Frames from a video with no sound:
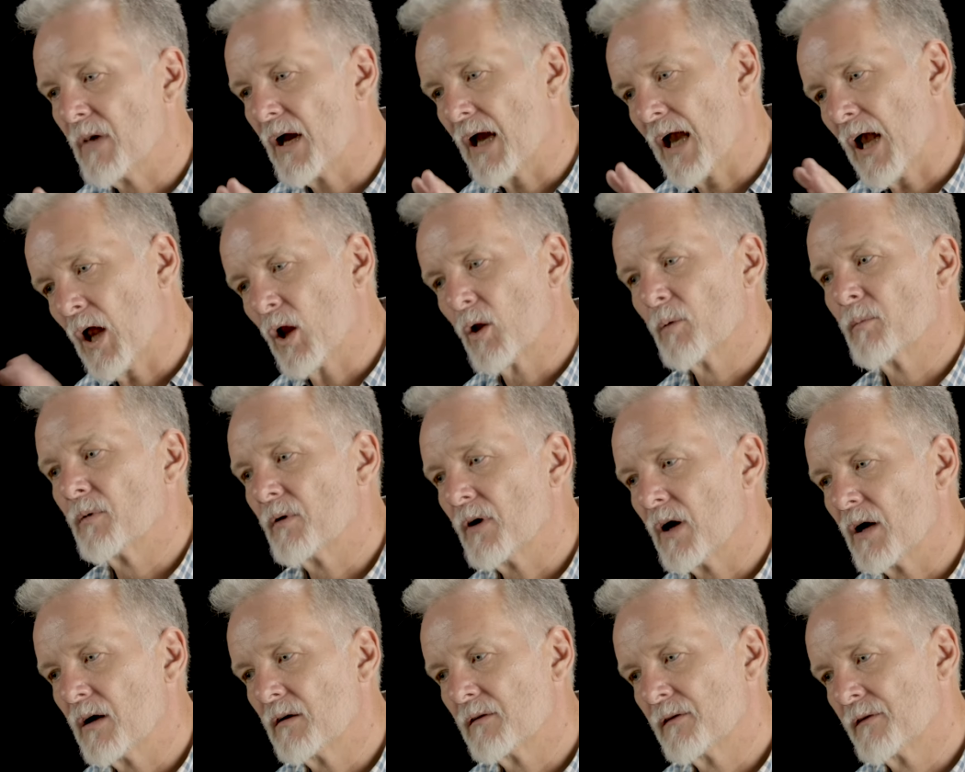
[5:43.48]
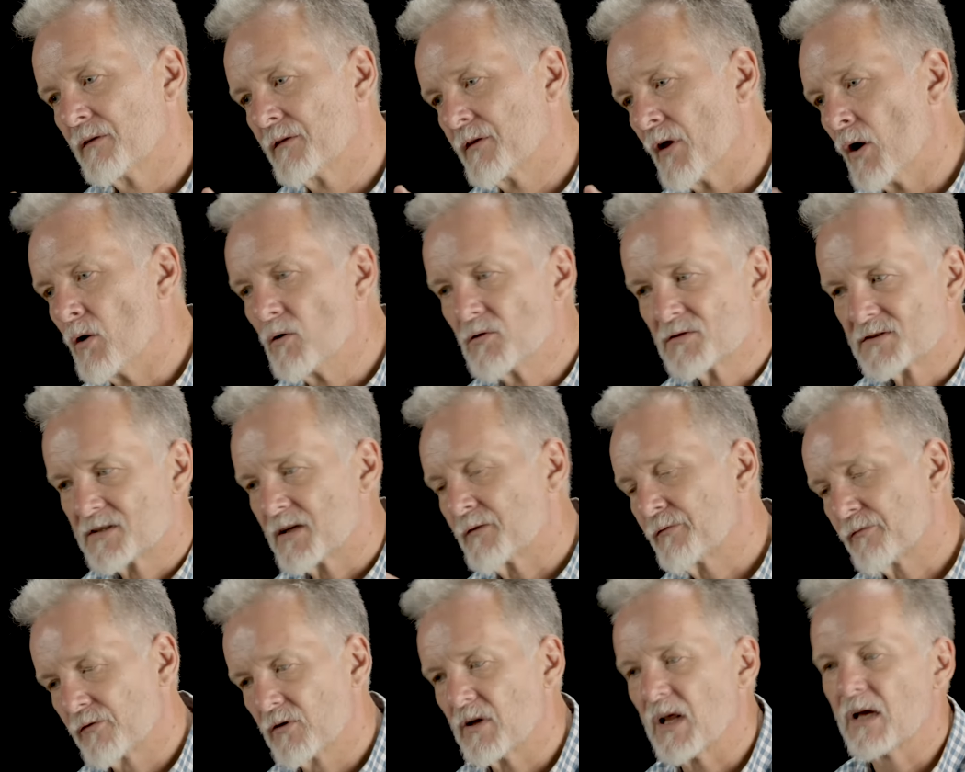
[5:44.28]
help those
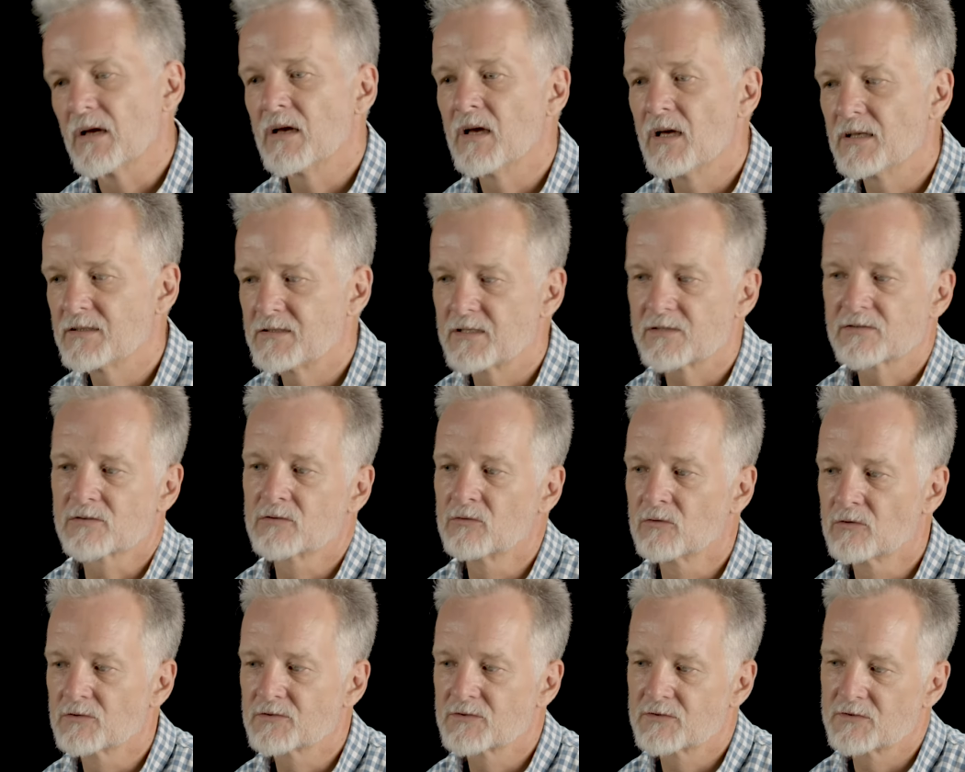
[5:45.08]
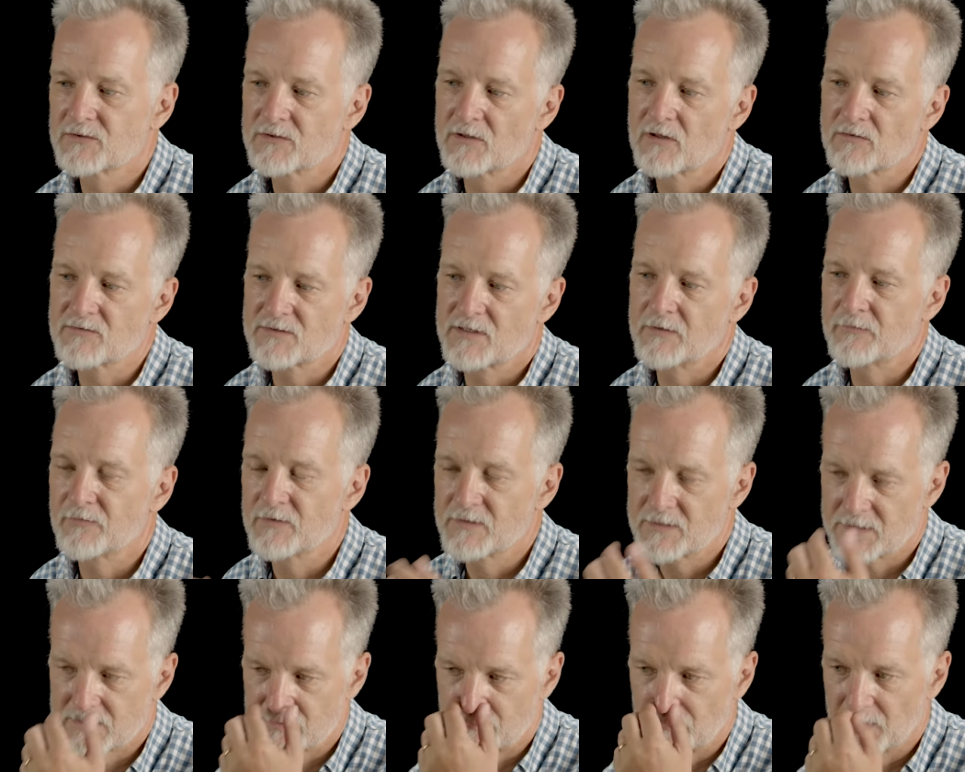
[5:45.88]
different discourses and those
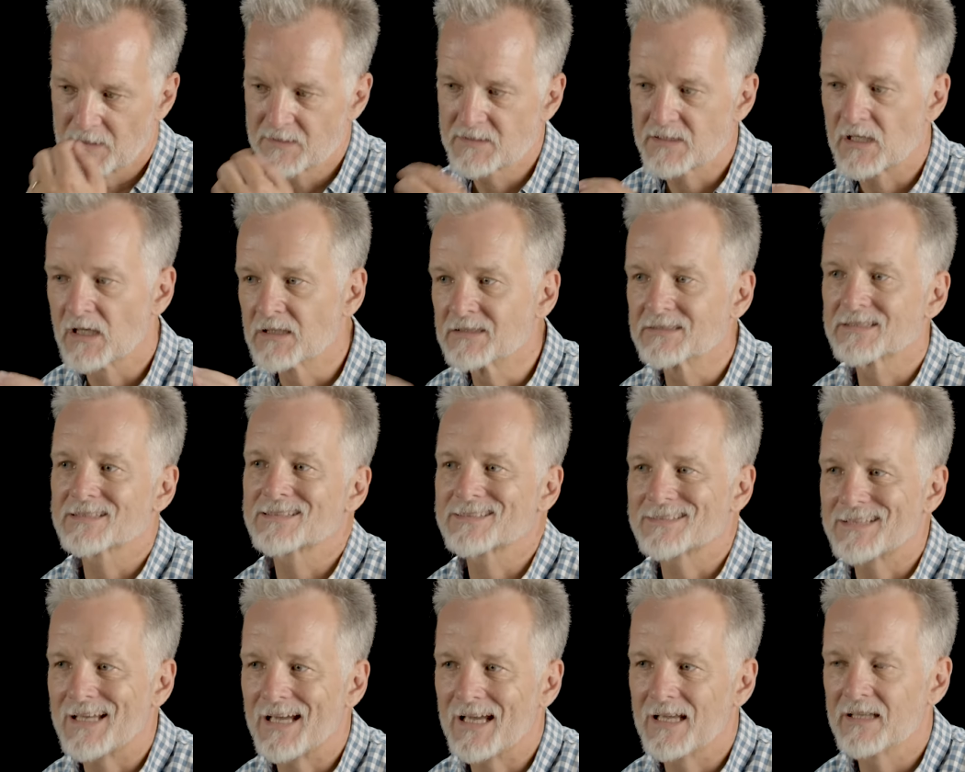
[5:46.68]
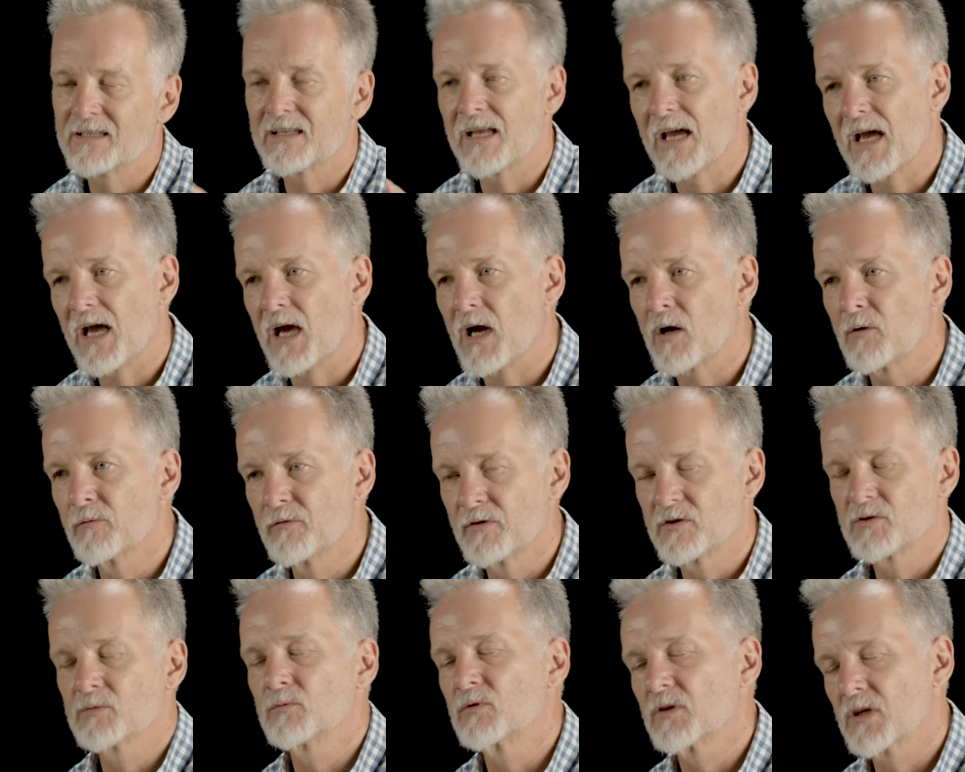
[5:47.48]
different disciplines understand how
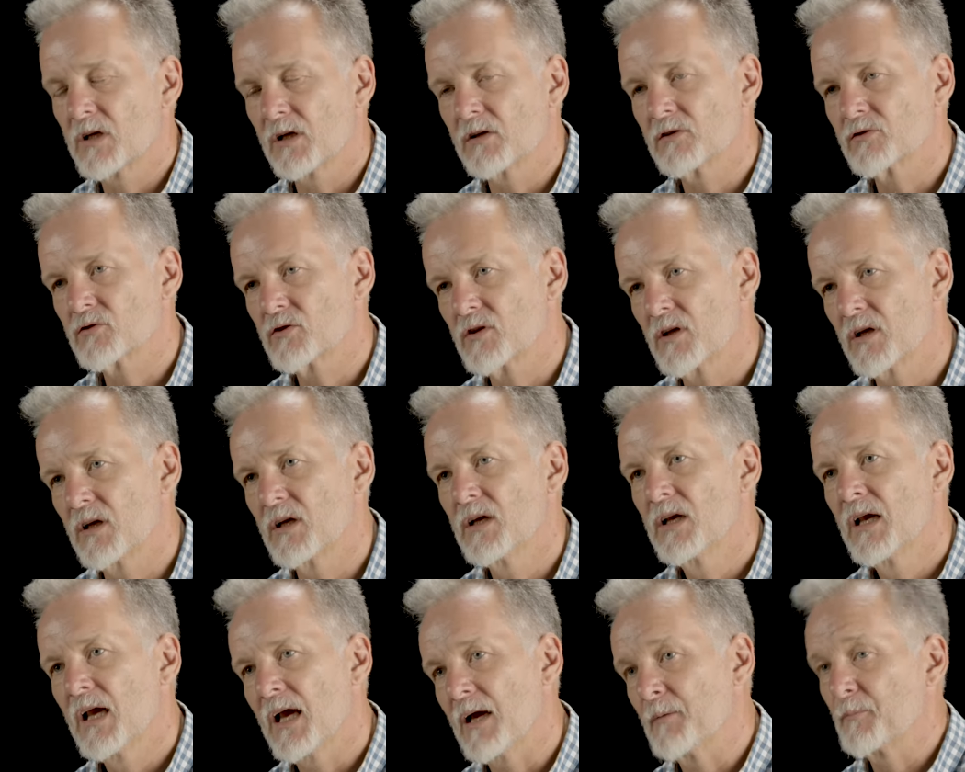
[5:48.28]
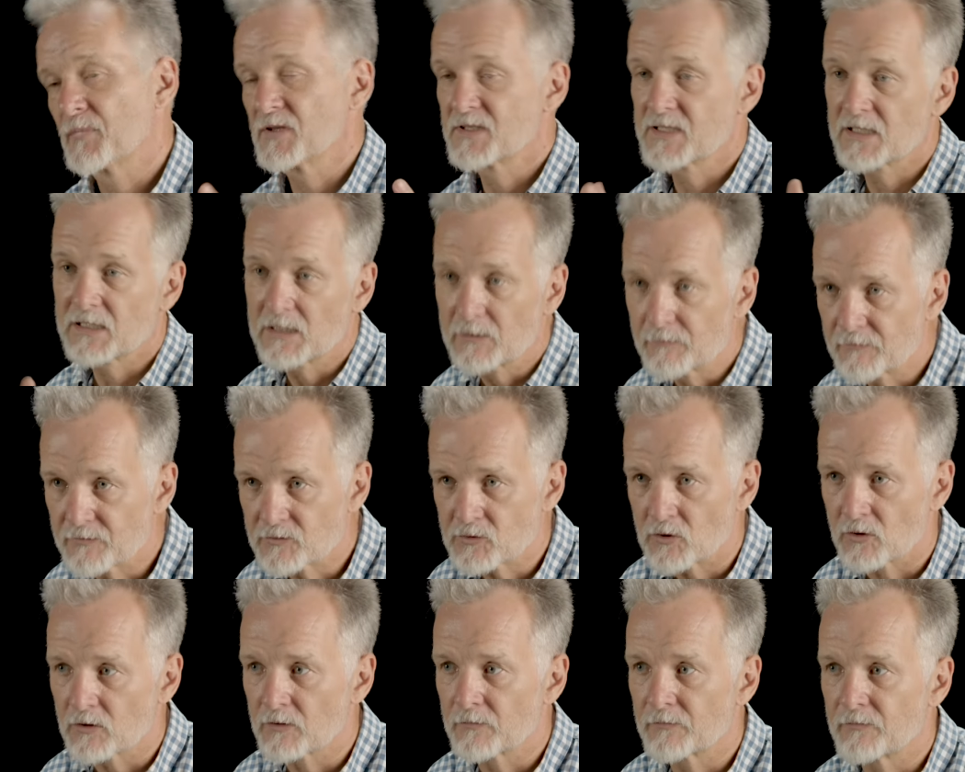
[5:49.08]
visual culture, and particularly
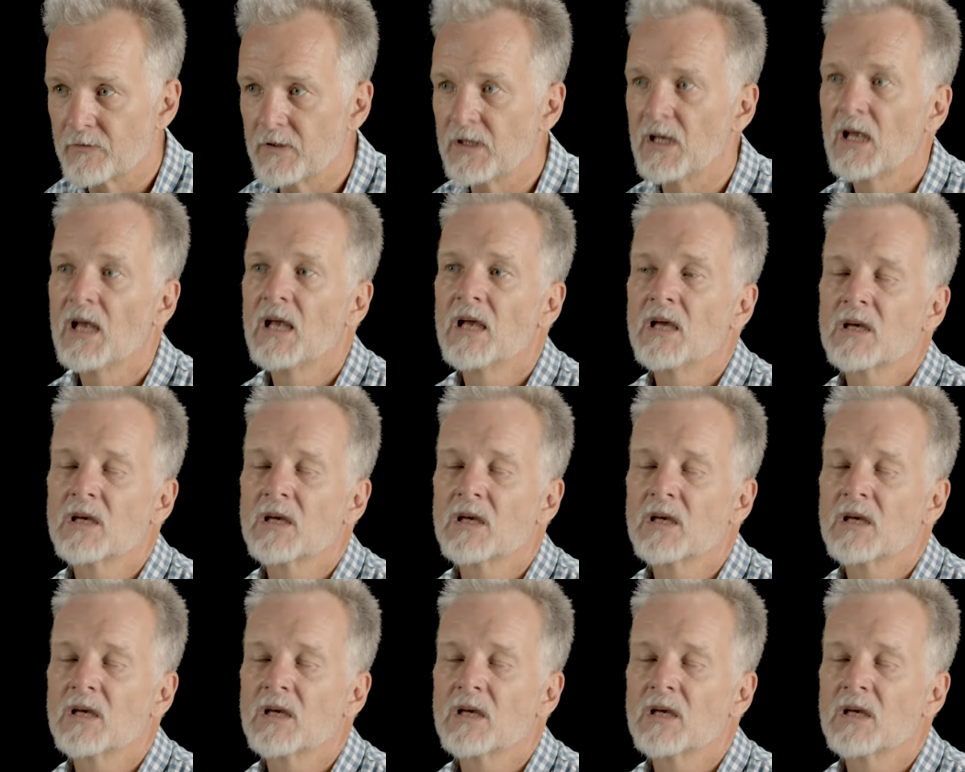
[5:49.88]
photography,